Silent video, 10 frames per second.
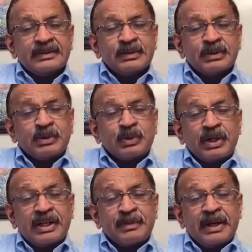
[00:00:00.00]

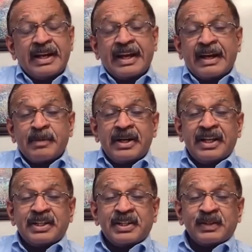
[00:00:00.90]
what are my
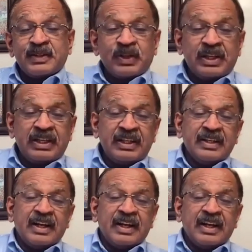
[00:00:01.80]
recommendations for the